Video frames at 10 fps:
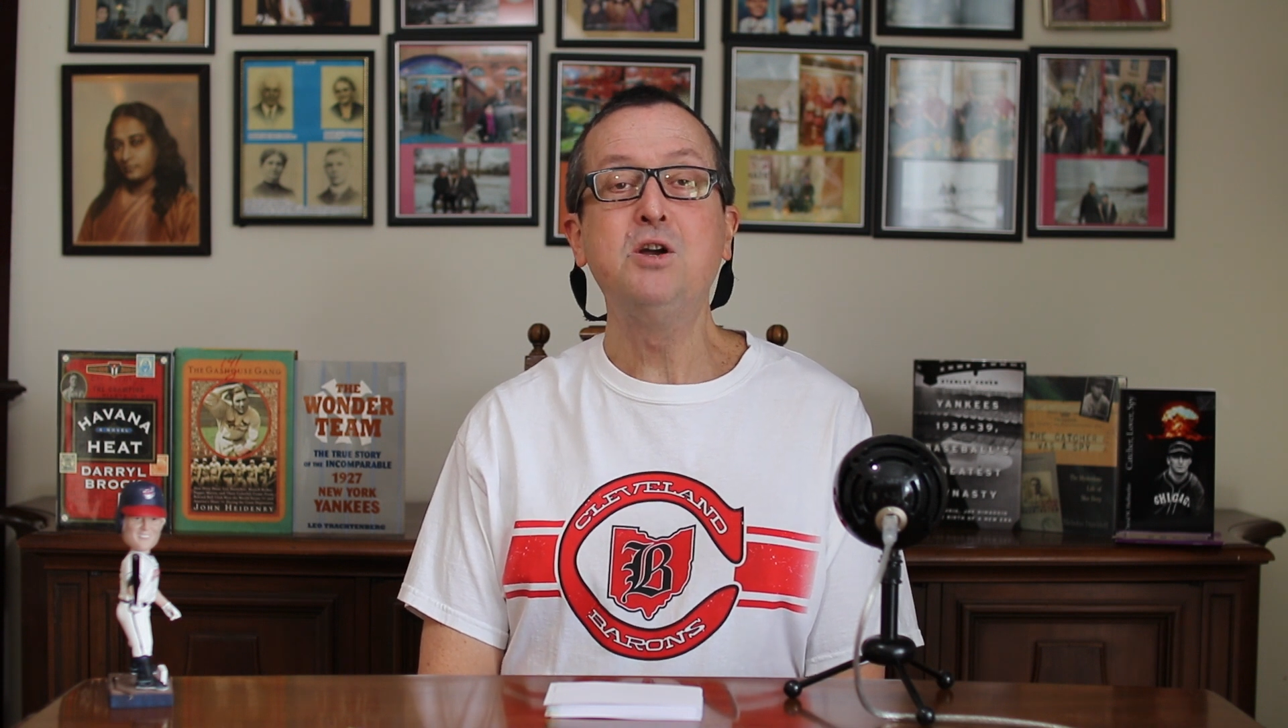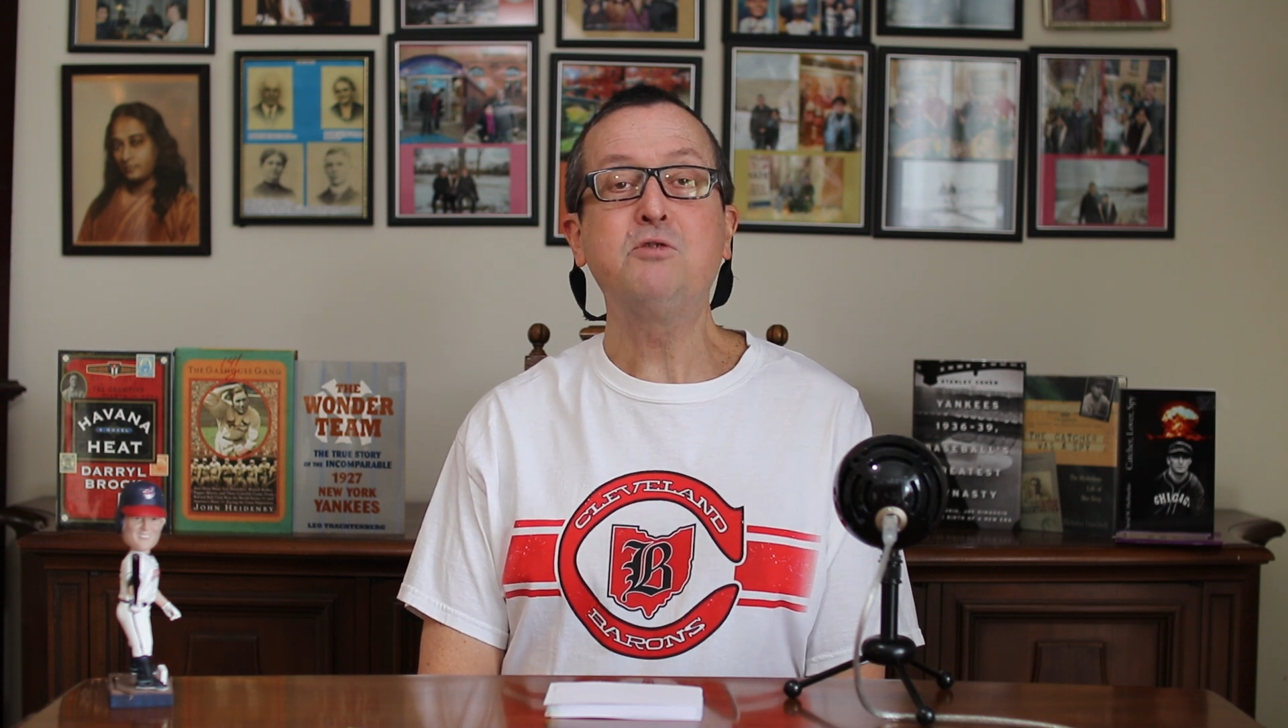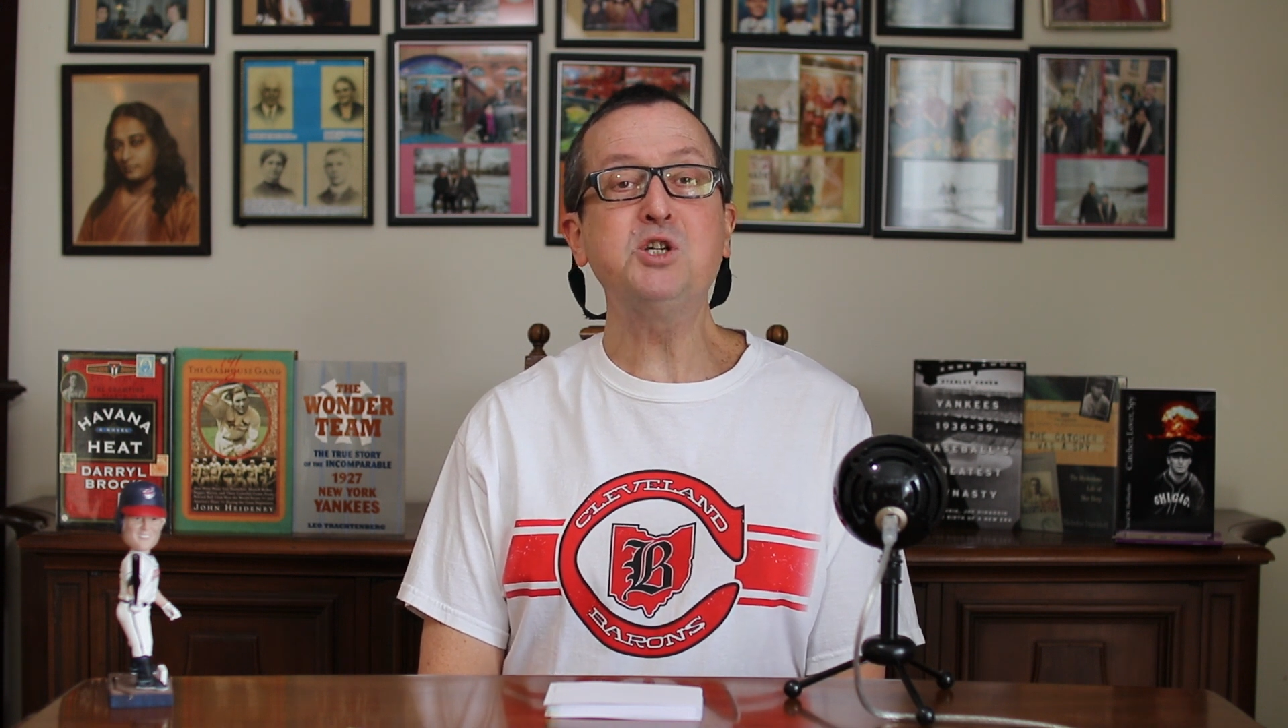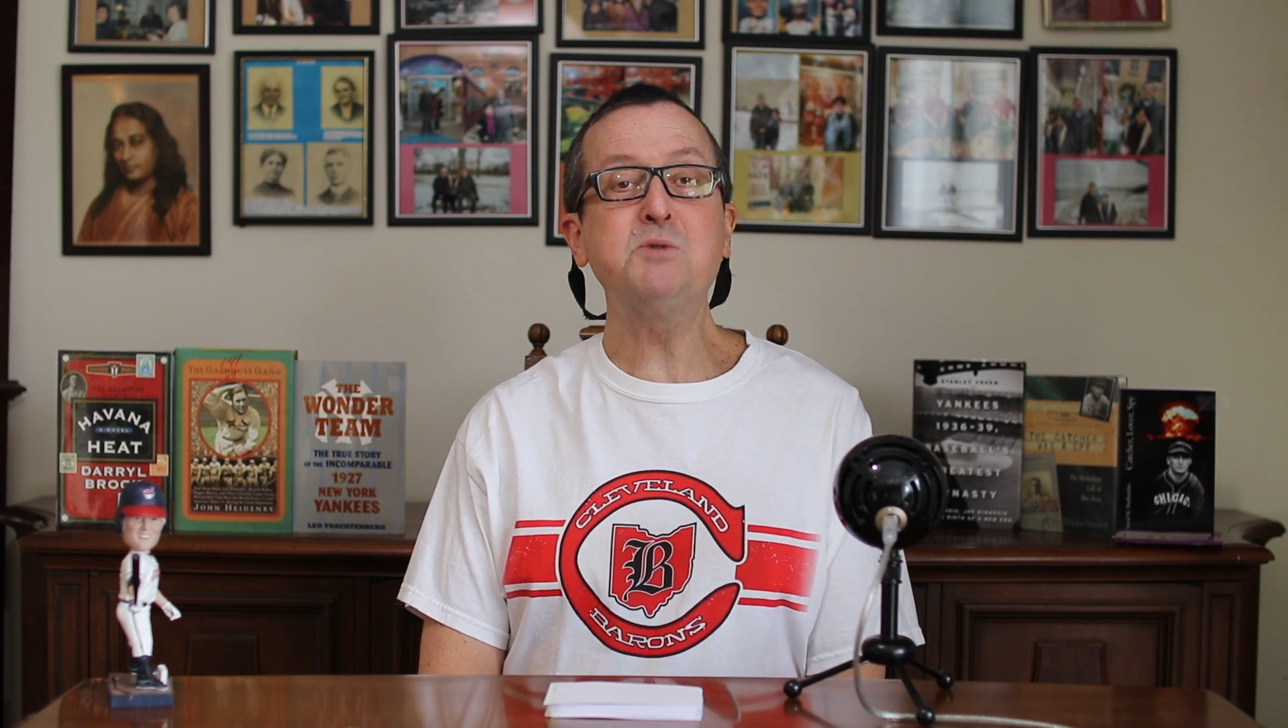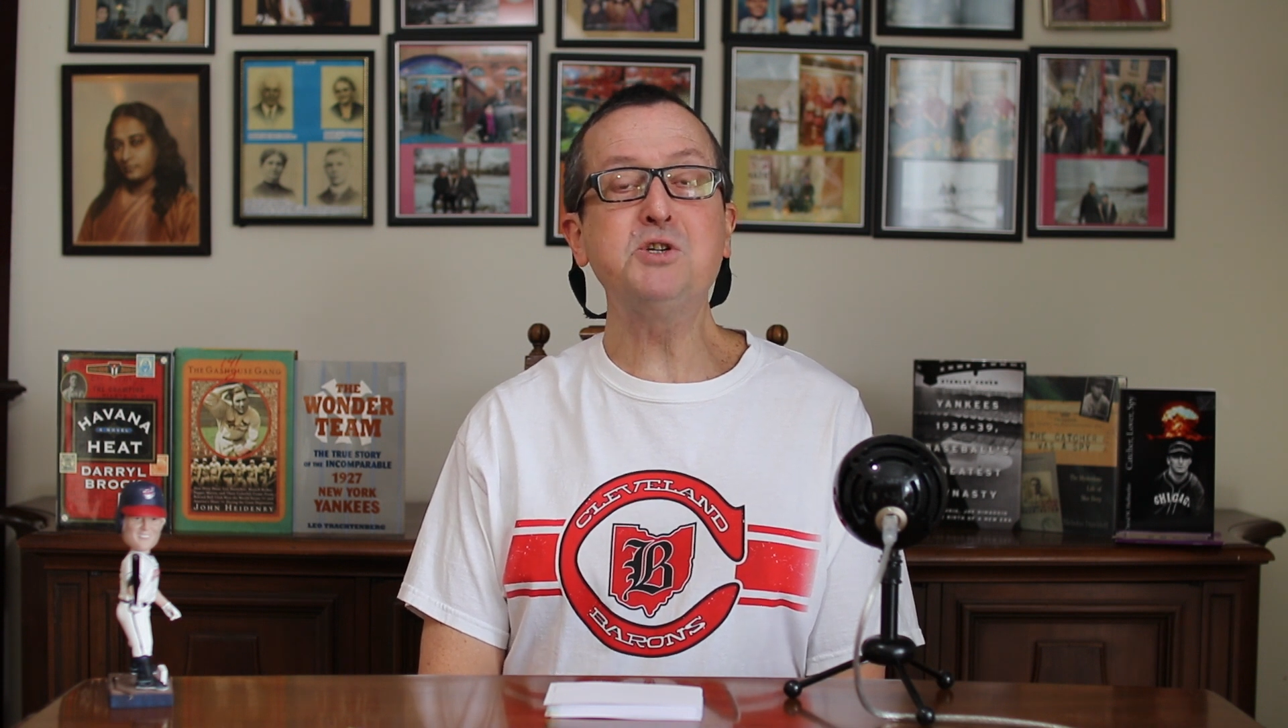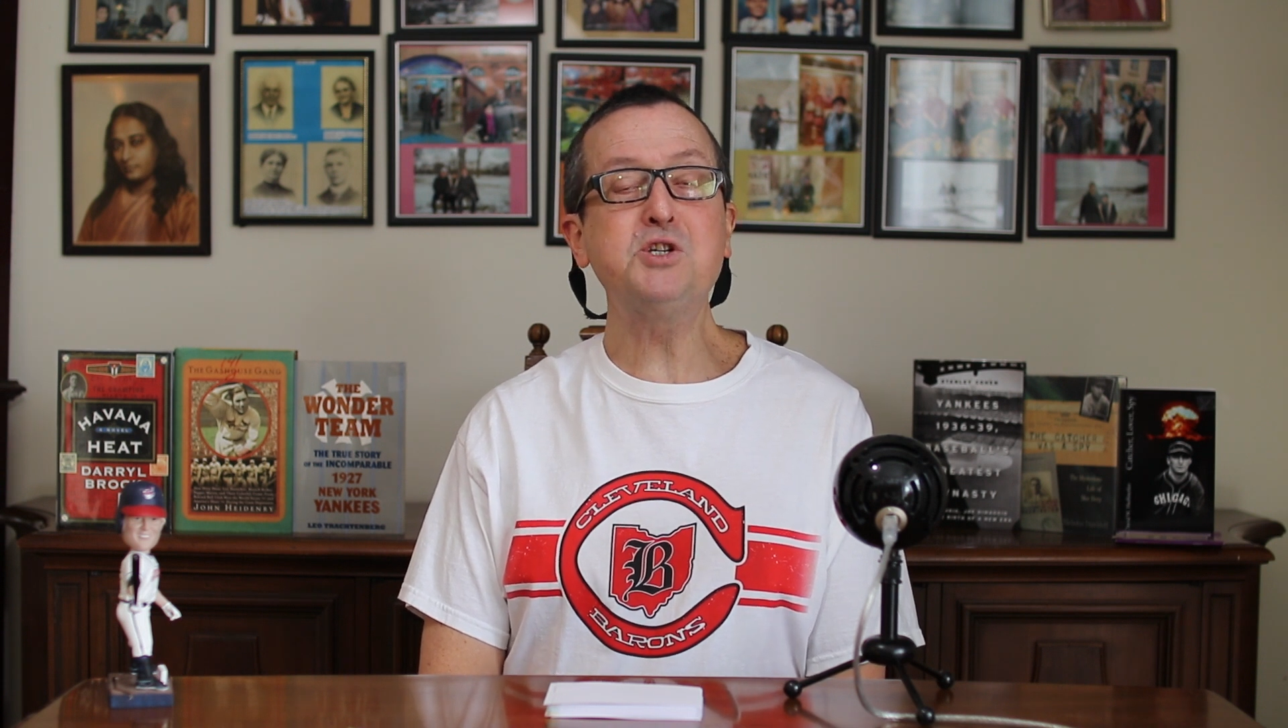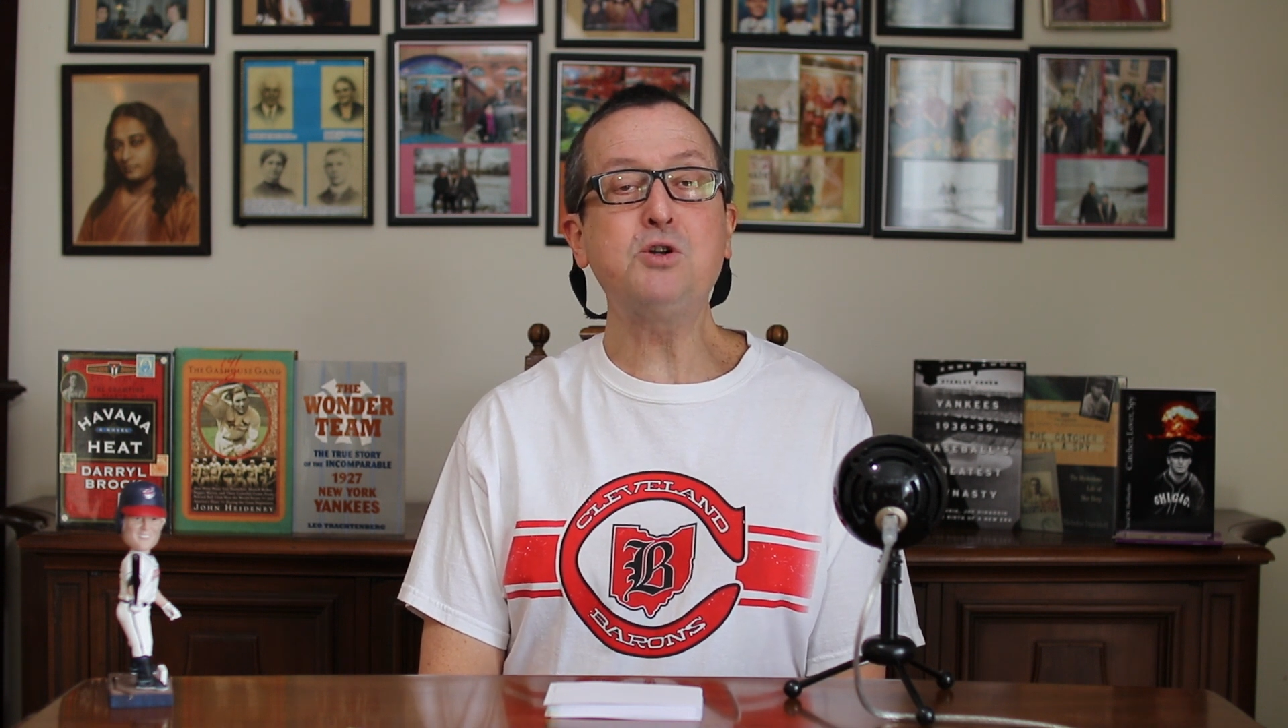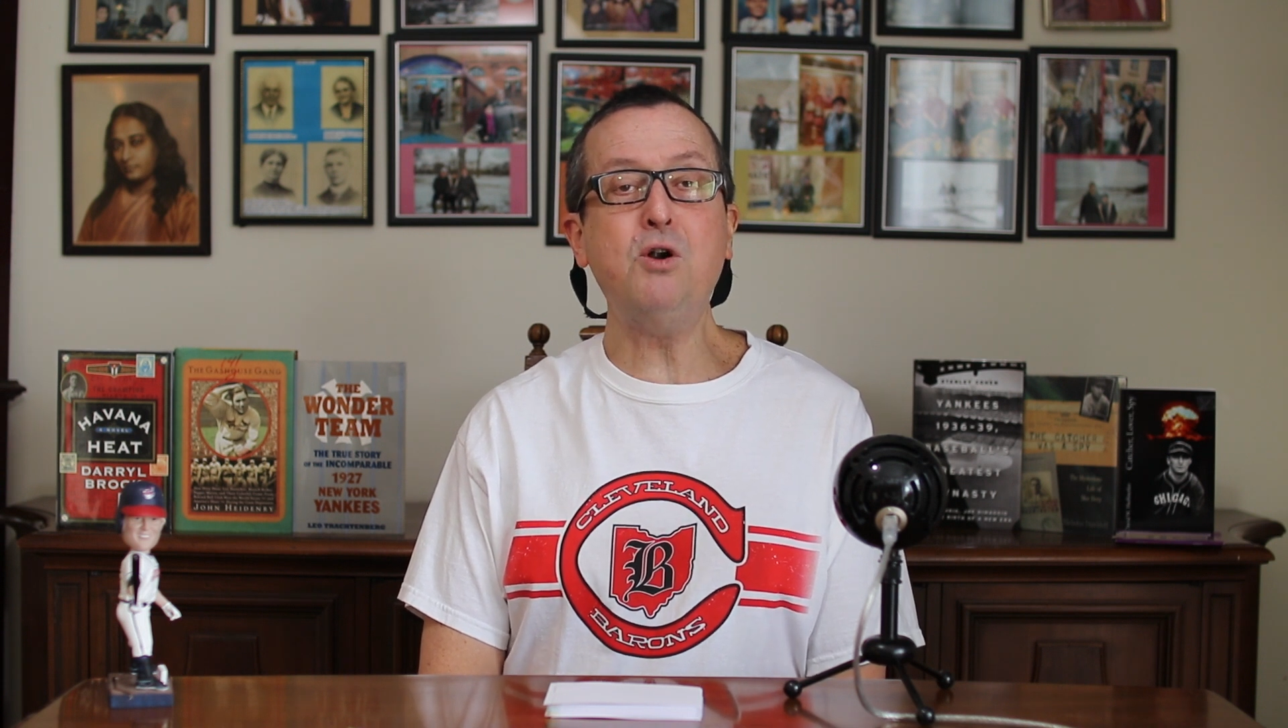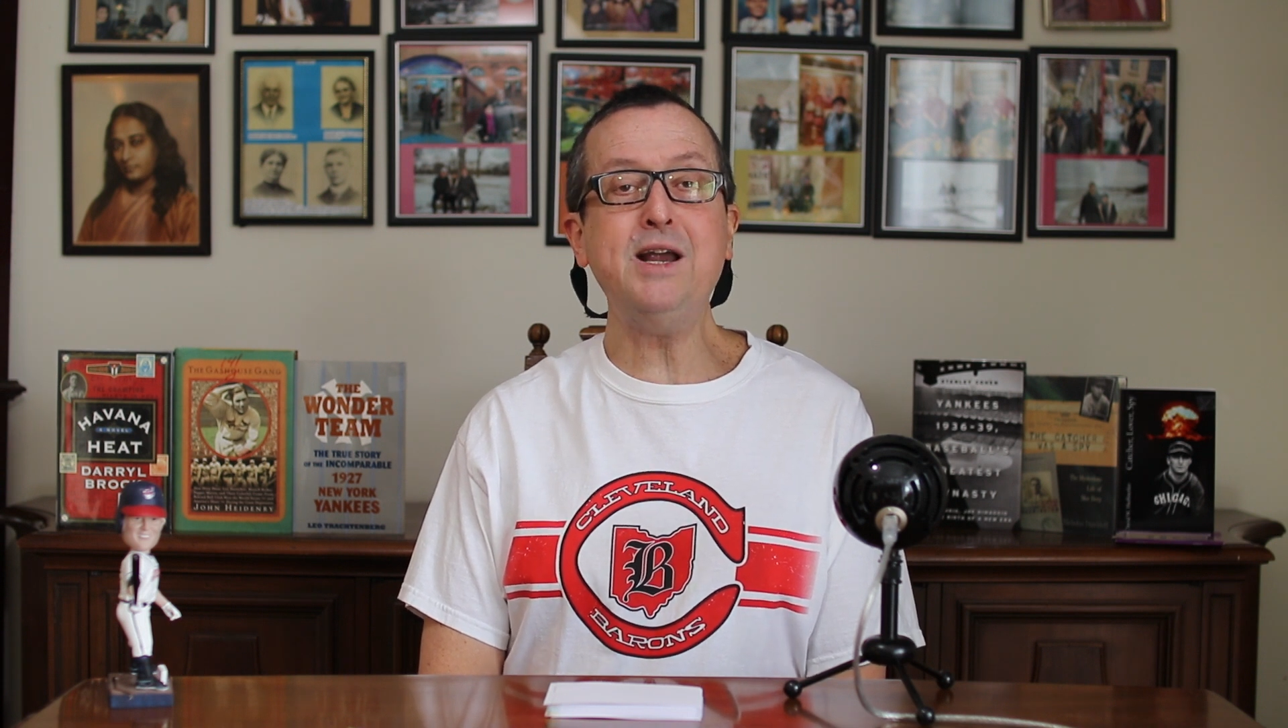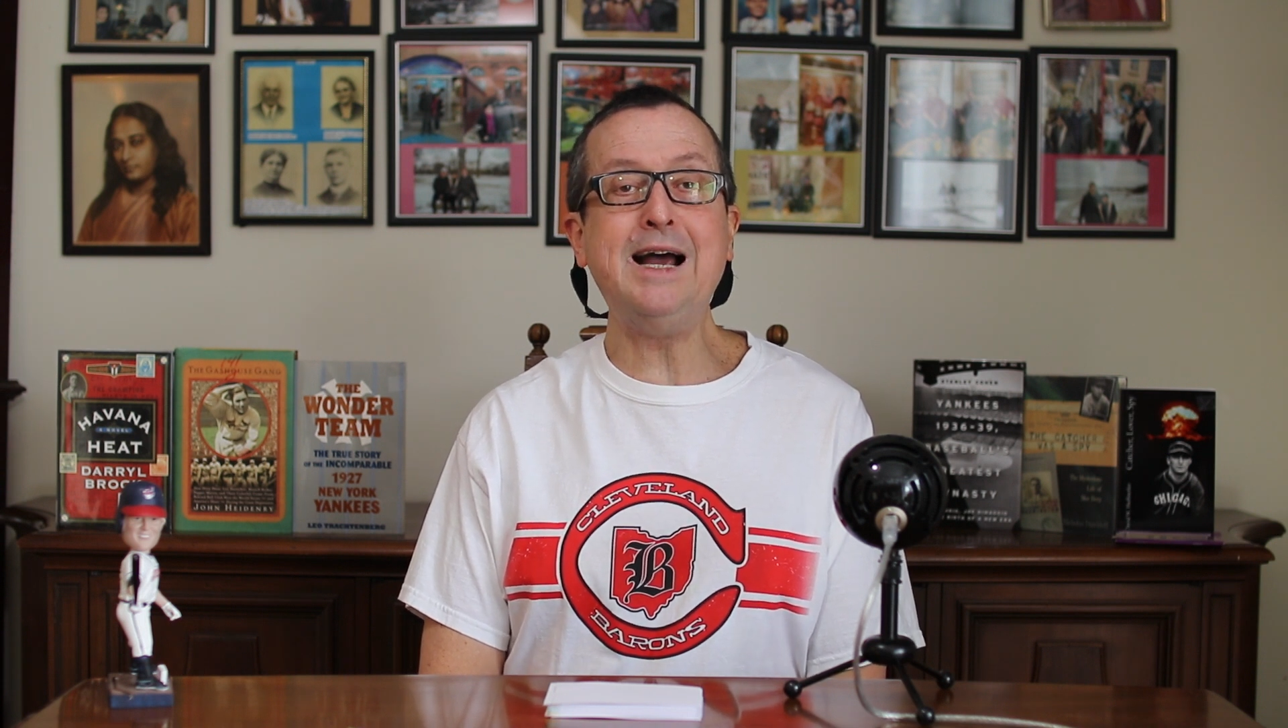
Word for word: Christmas Story